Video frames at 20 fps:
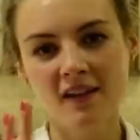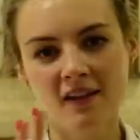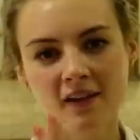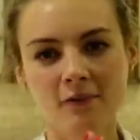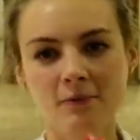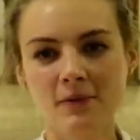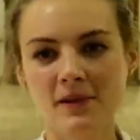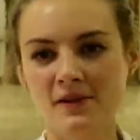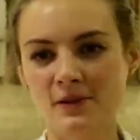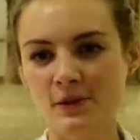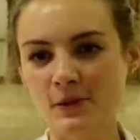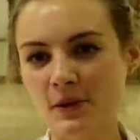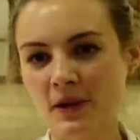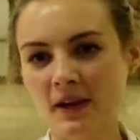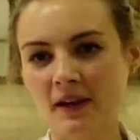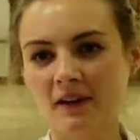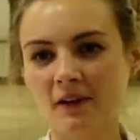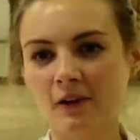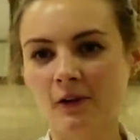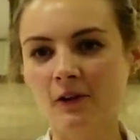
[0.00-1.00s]
I've been
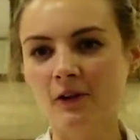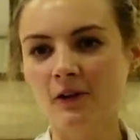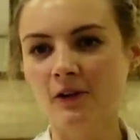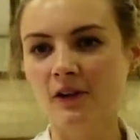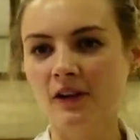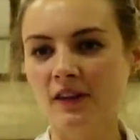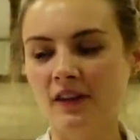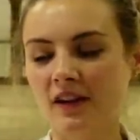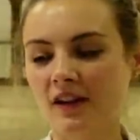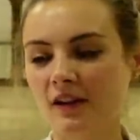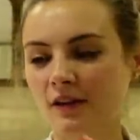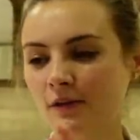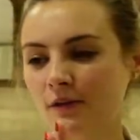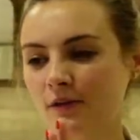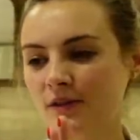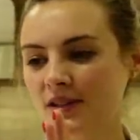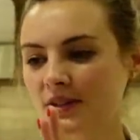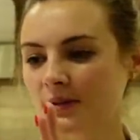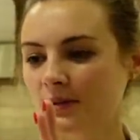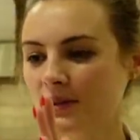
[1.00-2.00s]
talking a lot longer than I
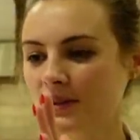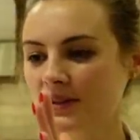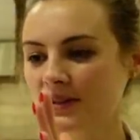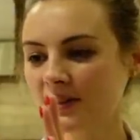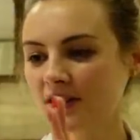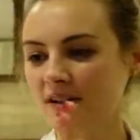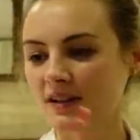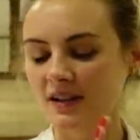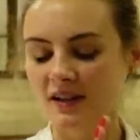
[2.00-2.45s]
thought I would.